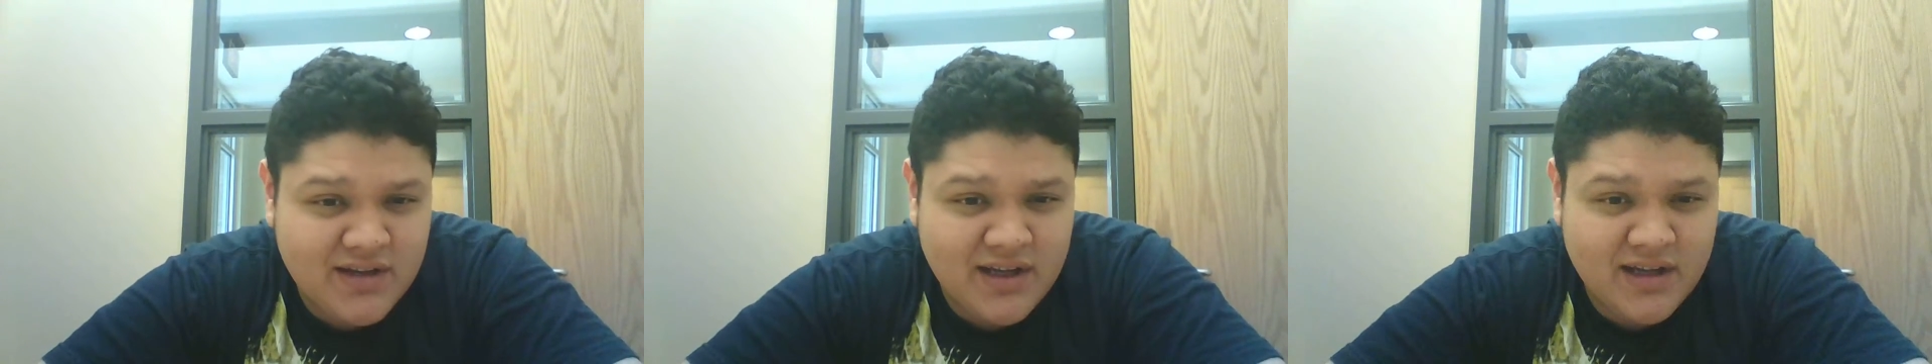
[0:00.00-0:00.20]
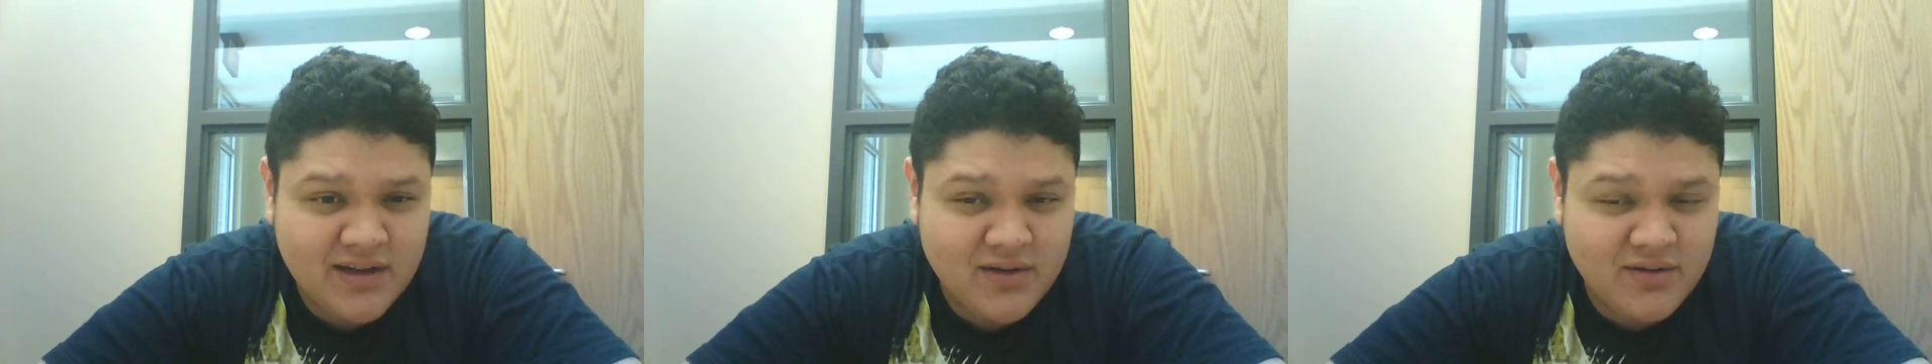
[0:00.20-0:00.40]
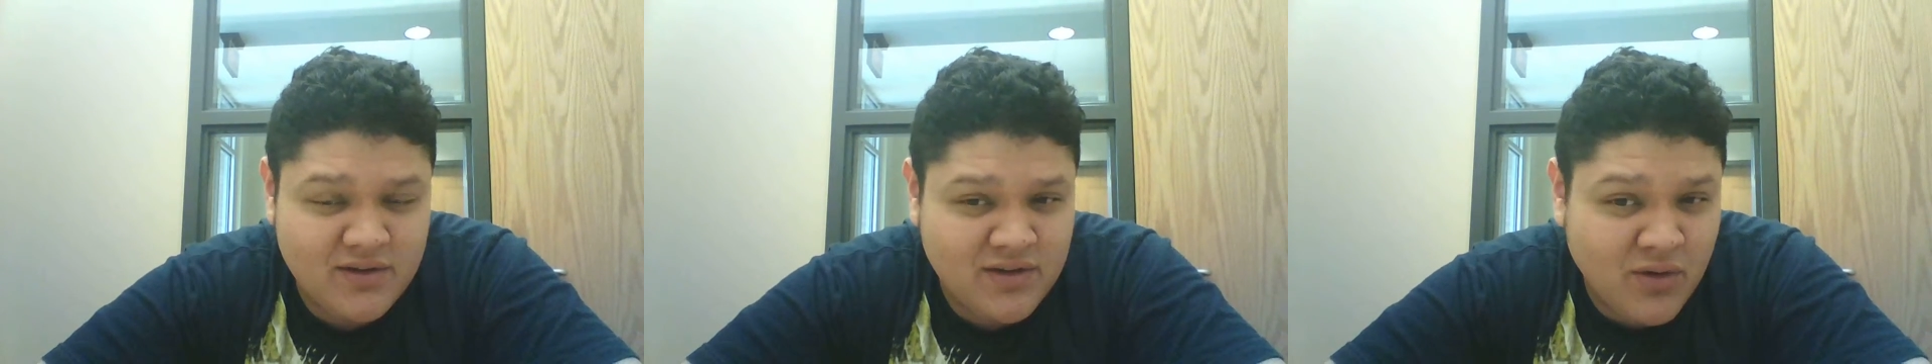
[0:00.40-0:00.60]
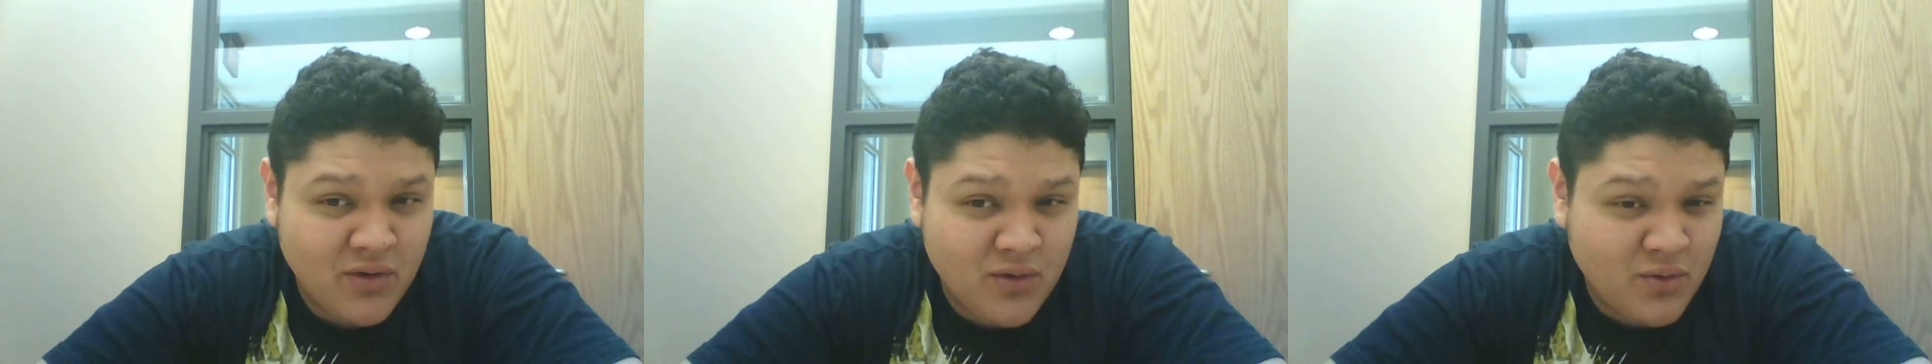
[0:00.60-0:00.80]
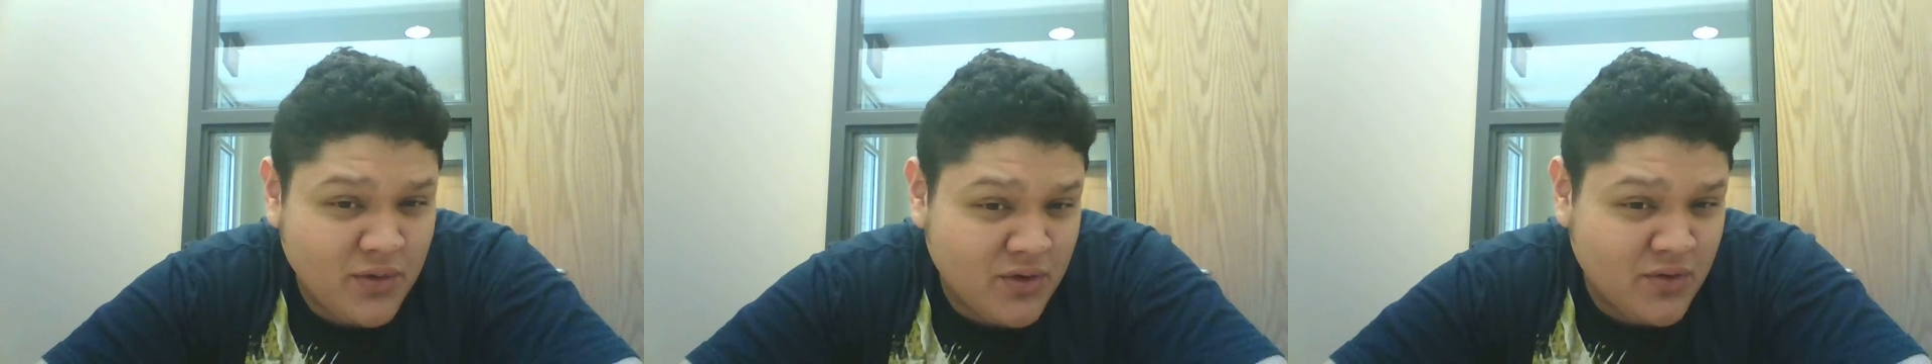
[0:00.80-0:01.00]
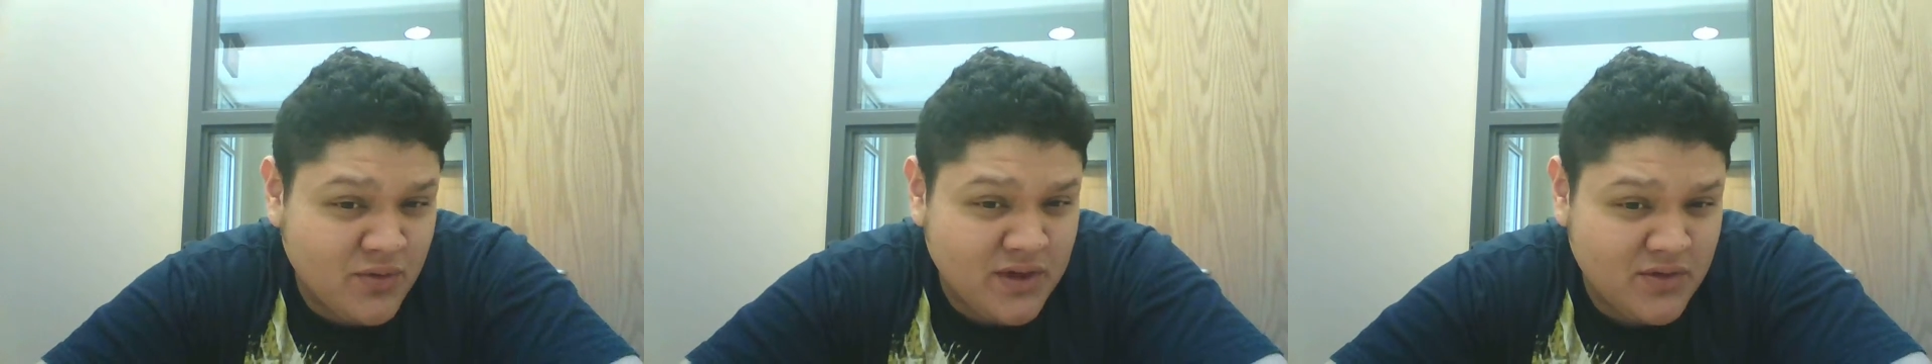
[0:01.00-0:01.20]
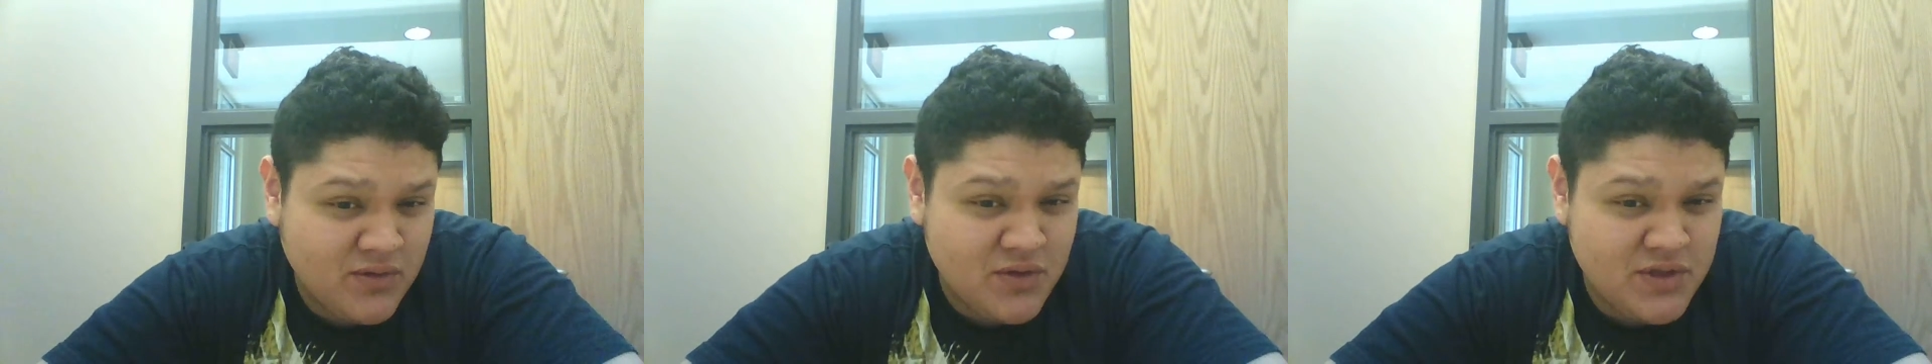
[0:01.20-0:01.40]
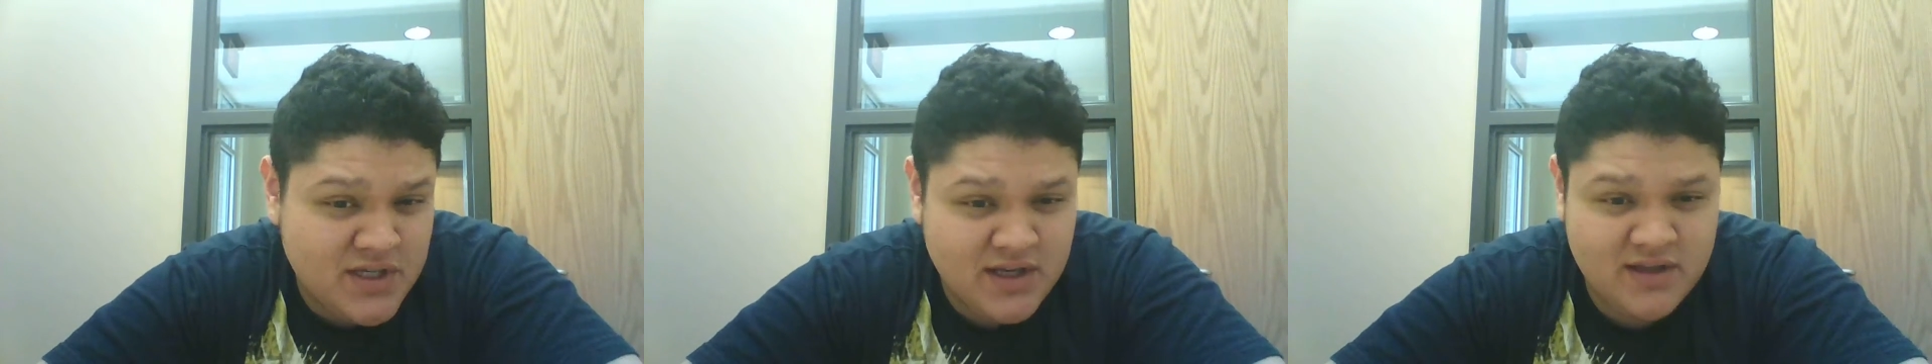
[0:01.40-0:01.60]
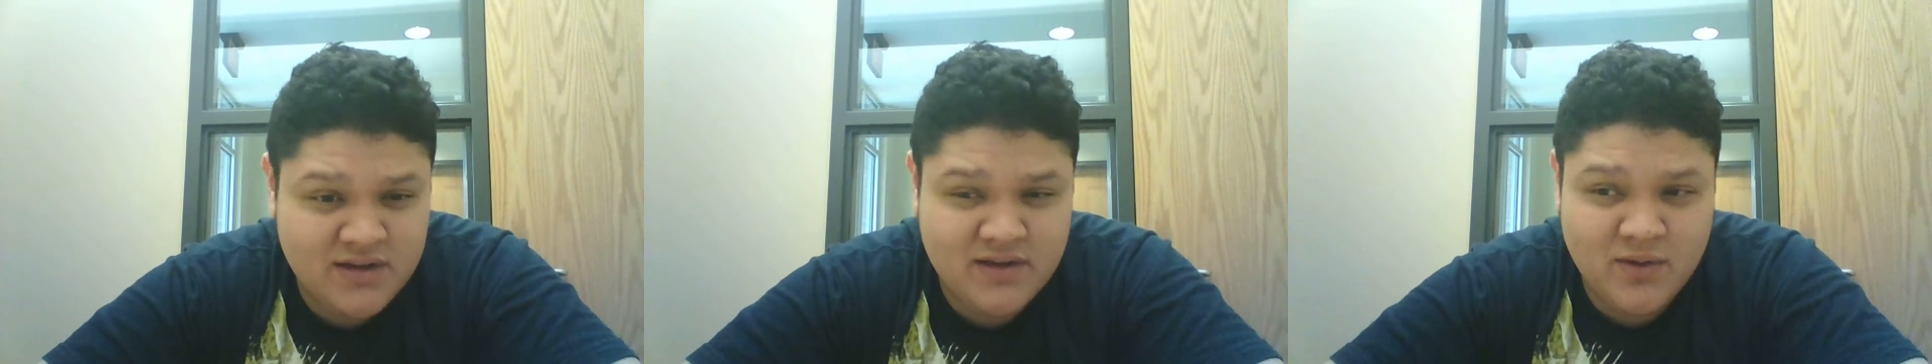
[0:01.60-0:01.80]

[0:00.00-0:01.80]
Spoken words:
Like, no, we don't need to change.